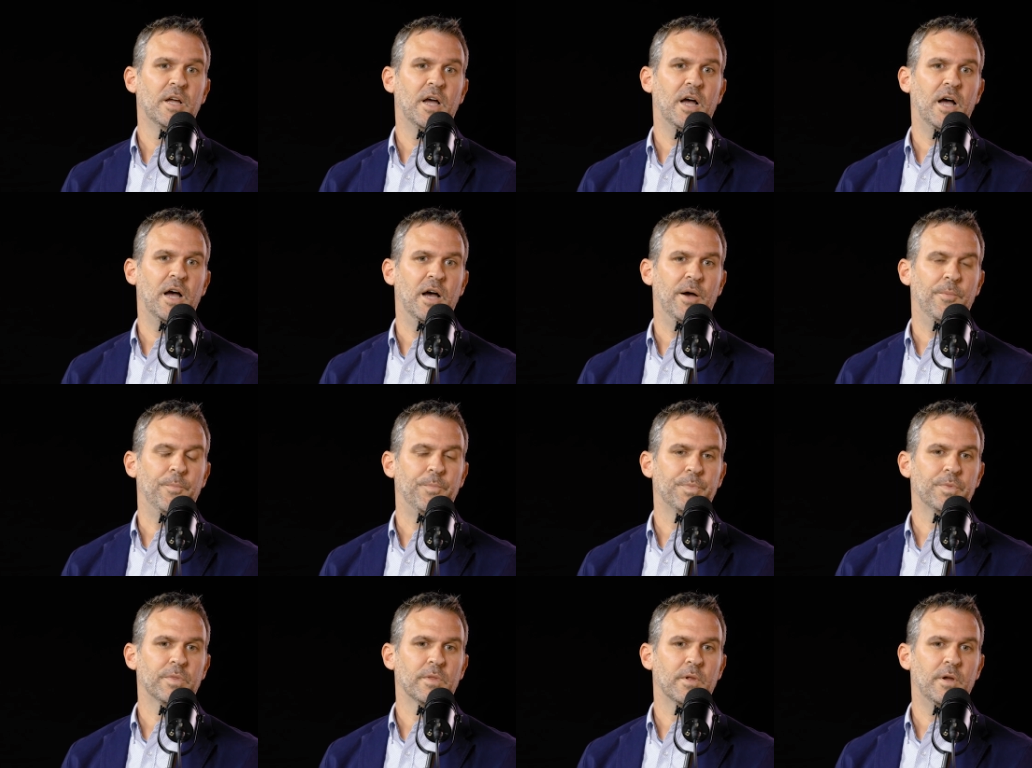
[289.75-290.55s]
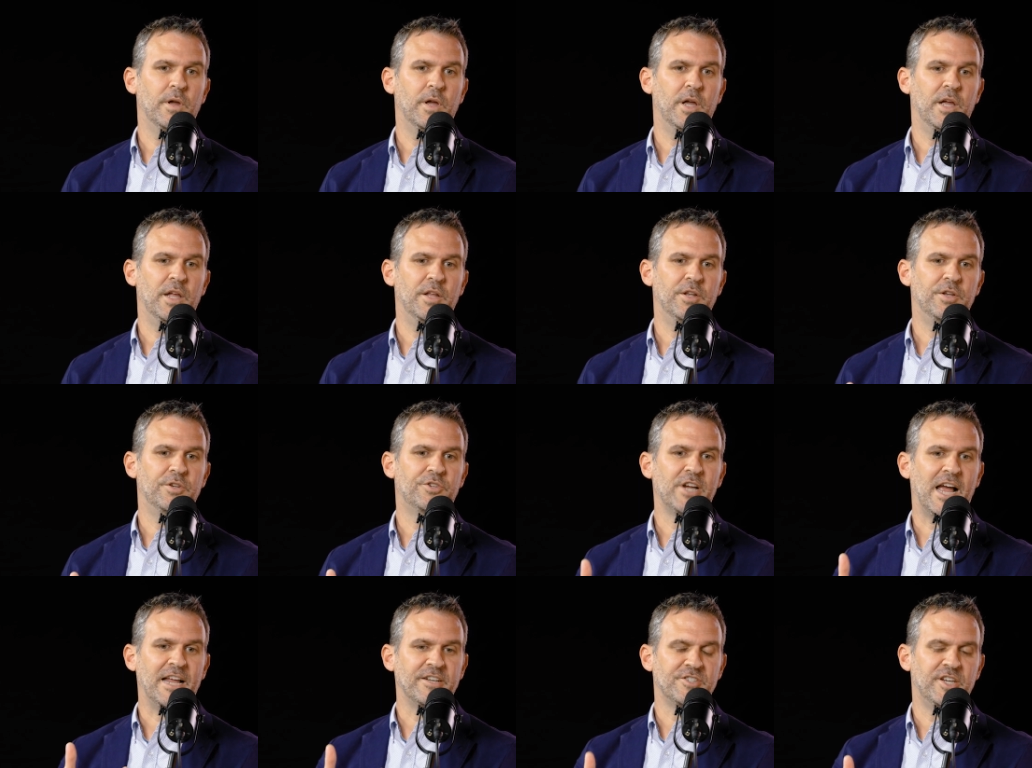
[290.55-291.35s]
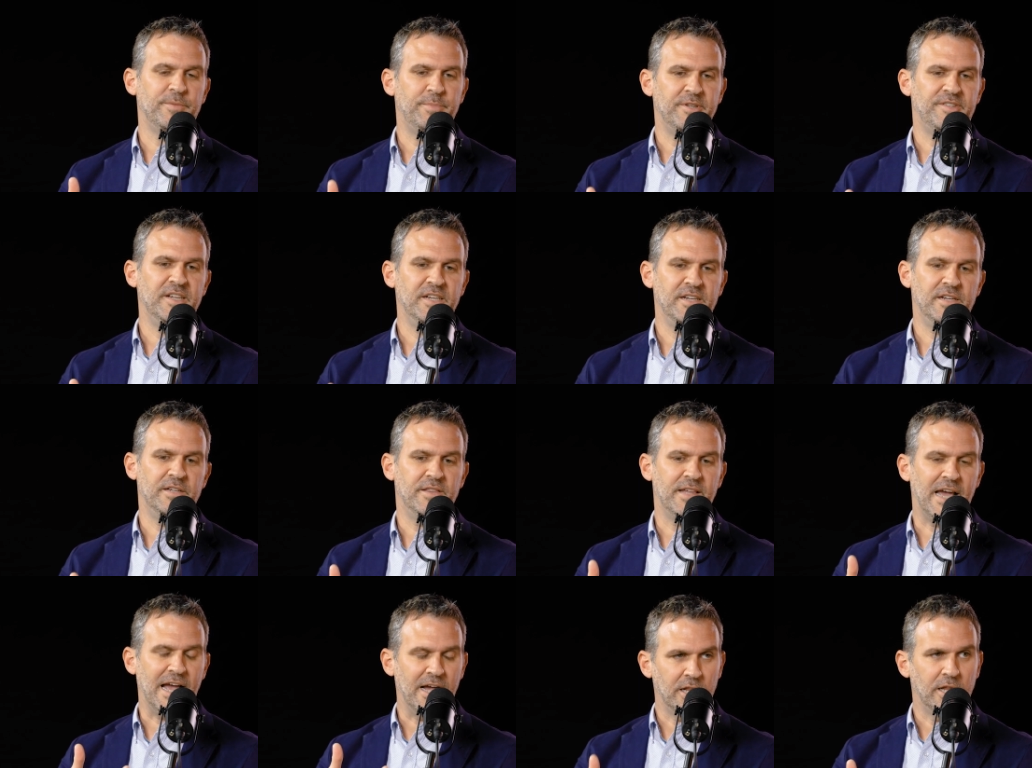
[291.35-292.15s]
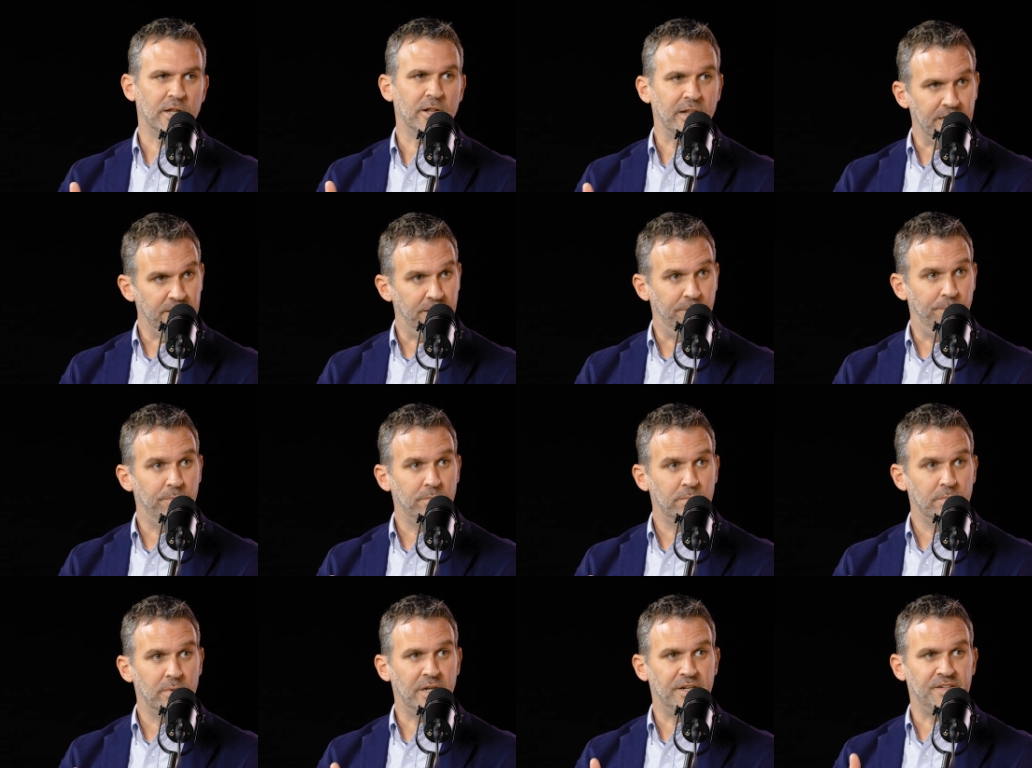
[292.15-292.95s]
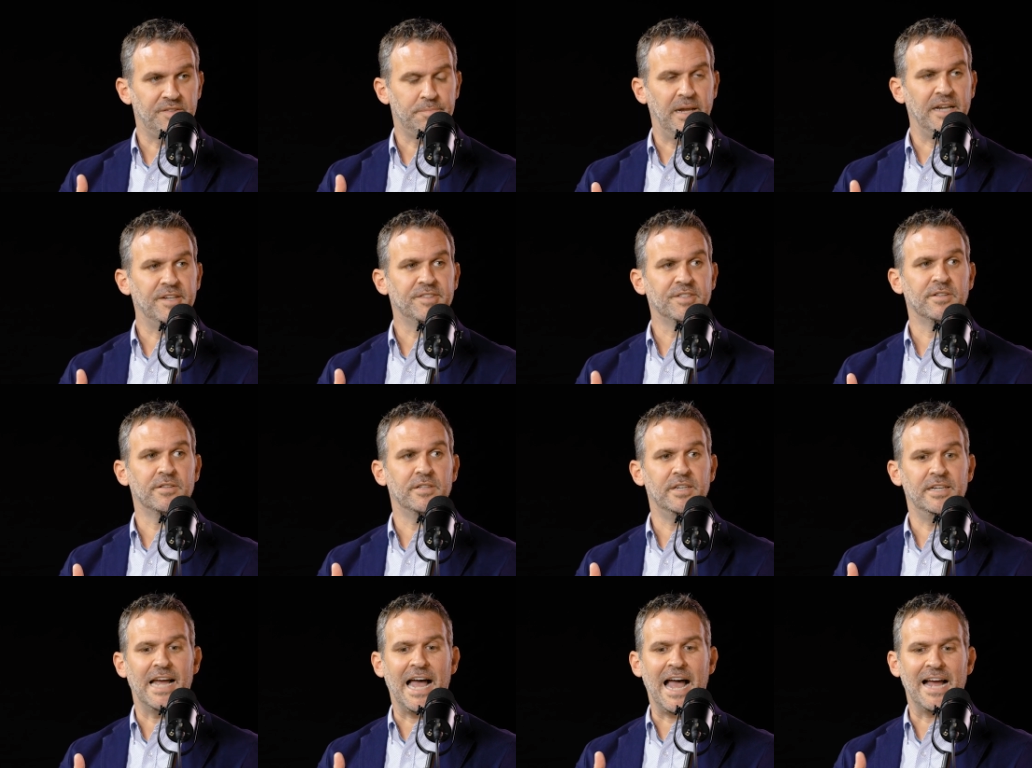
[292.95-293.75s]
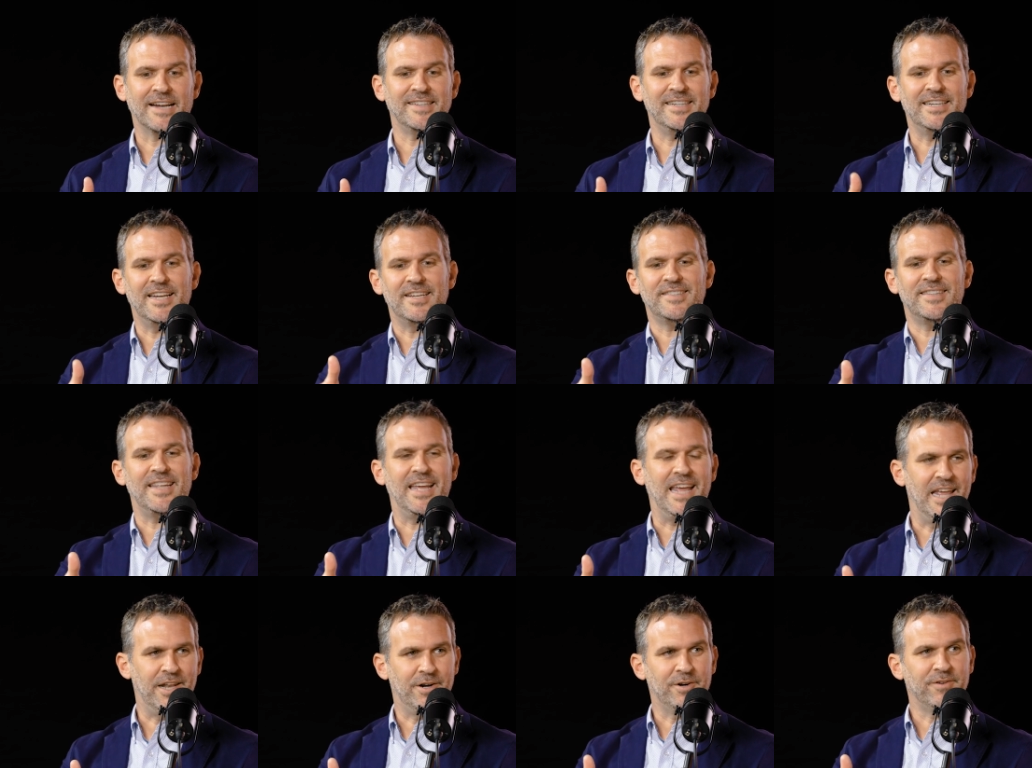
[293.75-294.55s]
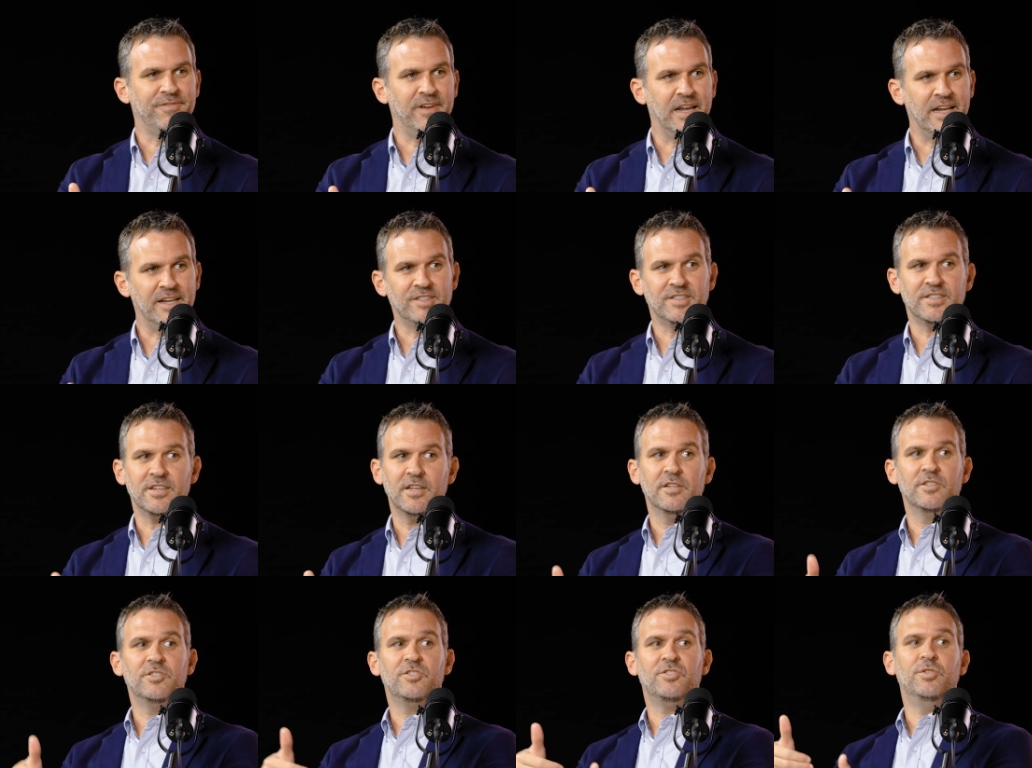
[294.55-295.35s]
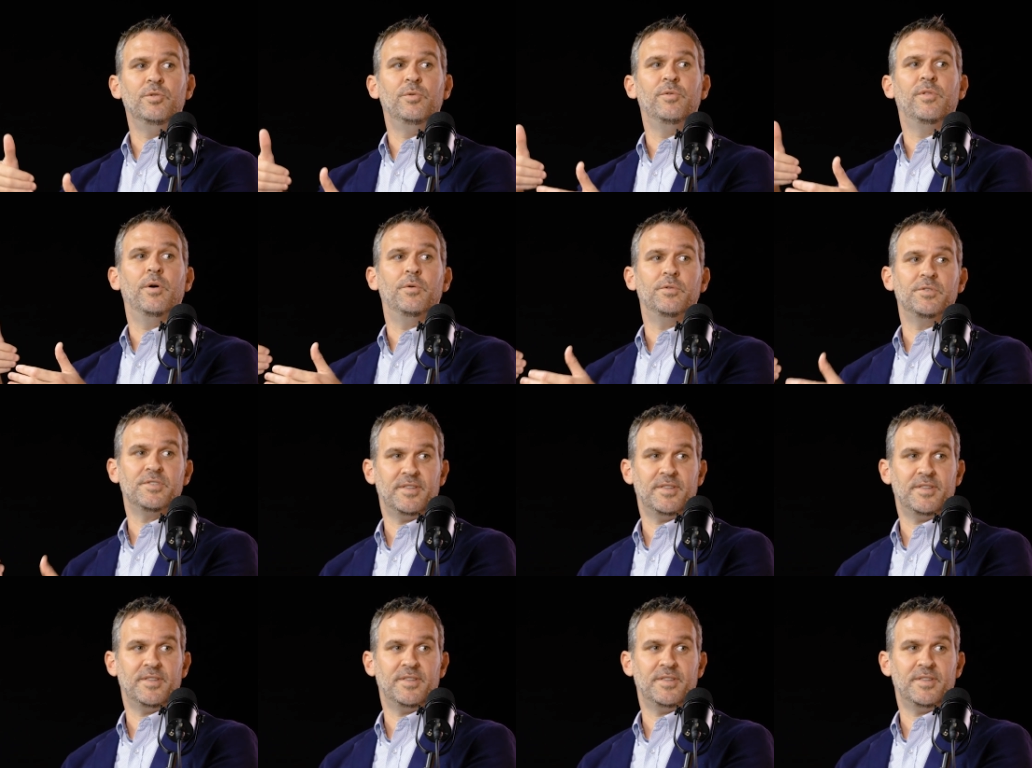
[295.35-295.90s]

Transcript: ChatGPT, the LLM, is basically acting as the interface to those